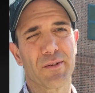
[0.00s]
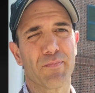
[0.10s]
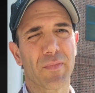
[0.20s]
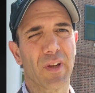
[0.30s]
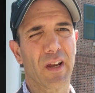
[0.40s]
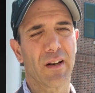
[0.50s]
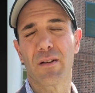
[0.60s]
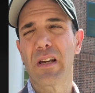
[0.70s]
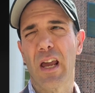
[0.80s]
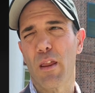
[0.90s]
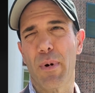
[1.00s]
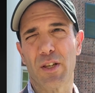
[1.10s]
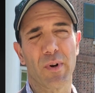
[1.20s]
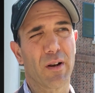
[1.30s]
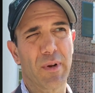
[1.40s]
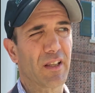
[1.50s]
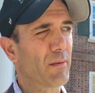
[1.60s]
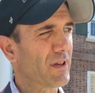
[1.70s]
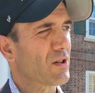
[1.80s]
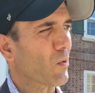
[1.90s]
And, and the best way to meet
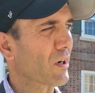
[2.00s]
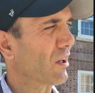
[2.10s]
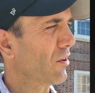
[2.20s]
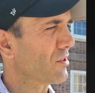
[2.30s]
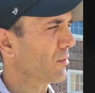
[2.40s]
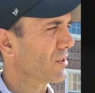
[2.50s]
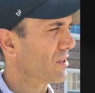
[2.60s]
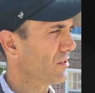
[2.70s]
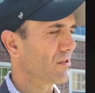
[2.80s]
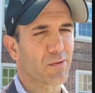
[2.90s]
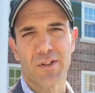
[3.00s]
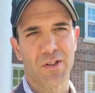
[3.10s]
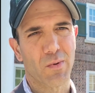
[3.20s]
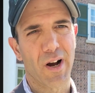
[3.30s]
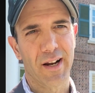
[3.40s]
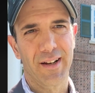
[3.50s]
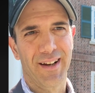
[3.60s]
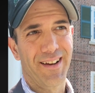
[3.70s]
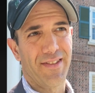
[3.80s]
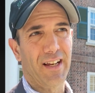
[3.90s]
them is to working closely with students, which is why
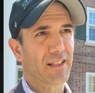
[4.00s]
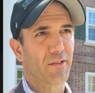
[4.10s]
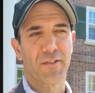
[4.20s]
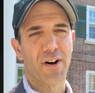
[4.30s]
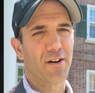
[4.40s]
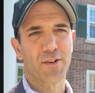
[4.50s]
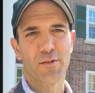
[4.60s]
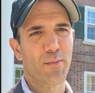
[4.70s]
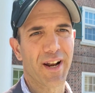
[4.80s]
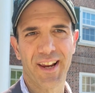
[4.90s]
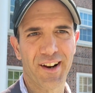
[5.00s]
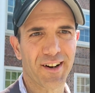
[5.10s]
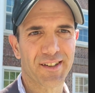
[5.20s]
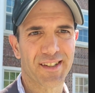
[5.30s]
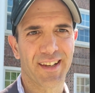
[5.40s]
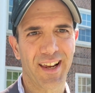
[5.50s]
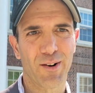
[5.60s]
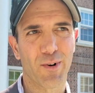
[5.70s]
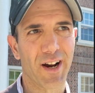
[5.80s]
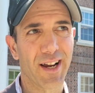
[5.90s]
things have evolved over many years
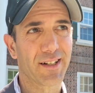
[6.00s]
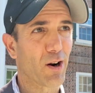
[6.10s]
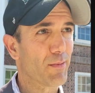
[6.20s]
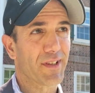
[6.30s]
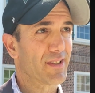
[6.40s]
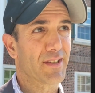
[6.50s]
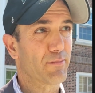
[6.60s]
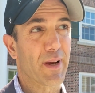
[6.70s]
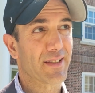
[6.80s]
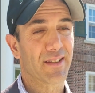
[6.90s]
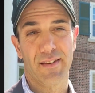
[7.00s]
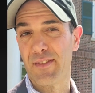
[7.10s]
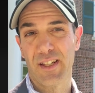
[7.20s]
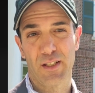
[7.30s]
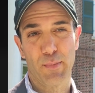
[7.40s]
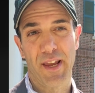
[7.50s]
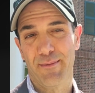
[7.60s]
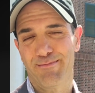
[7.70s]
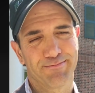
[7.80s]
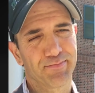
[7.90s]
and why Dartmouth is as best as it's
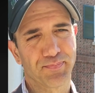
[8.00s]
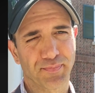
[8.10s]
been.